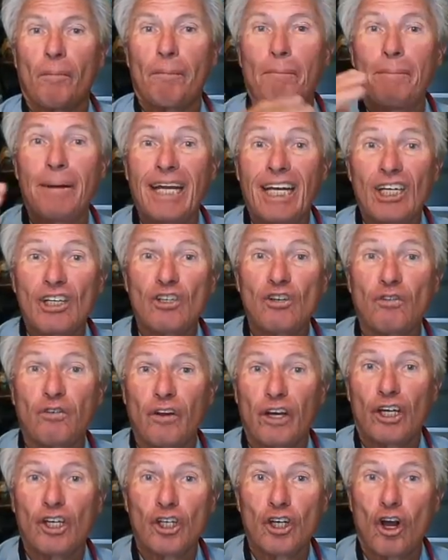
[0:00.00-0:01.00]
the
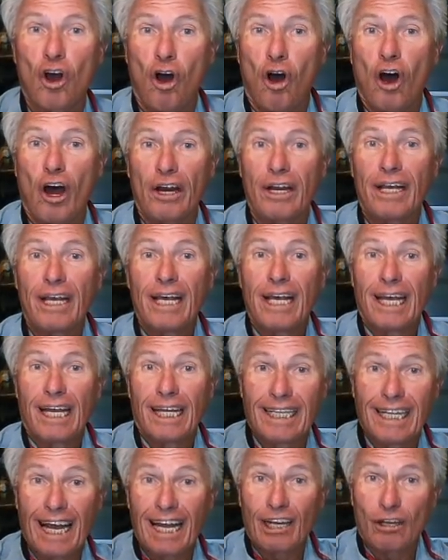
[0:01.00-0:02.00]
biggest fish caught
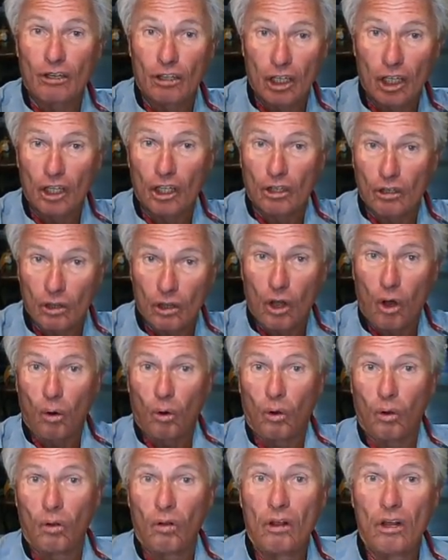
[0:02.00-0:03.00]
in that little
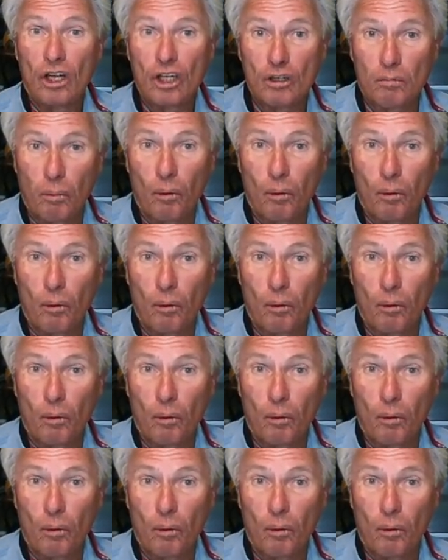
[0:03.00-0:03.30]
local